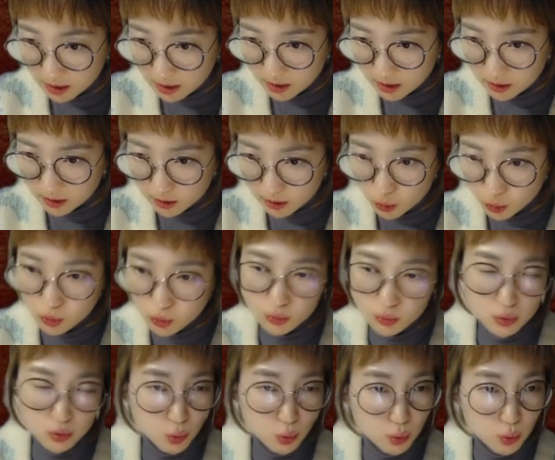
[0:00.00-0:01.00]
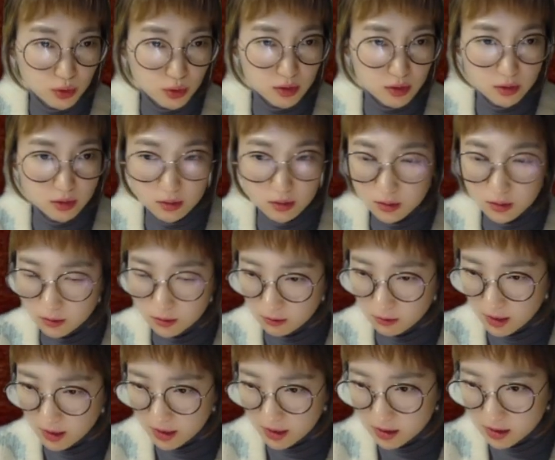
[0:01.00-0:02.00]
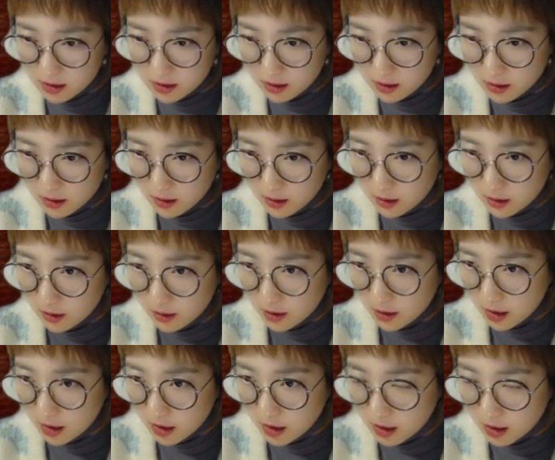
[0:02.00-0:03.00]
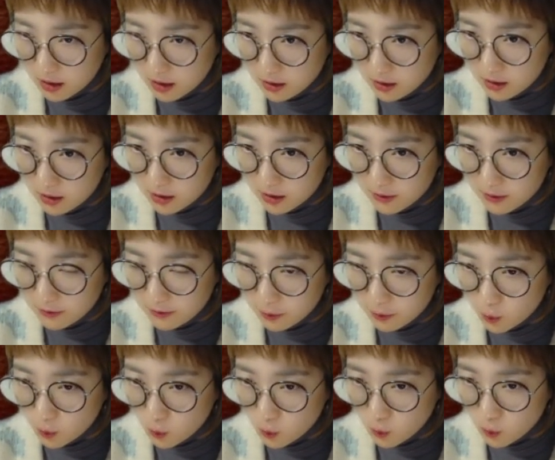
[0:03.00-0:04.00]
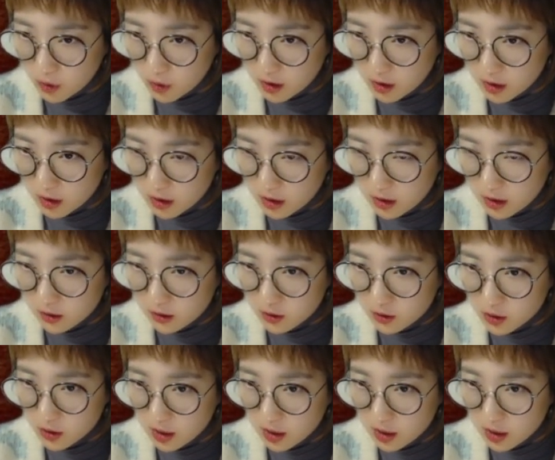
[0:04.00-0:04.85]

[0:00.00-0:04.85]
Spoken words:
these two stones, right? And if we look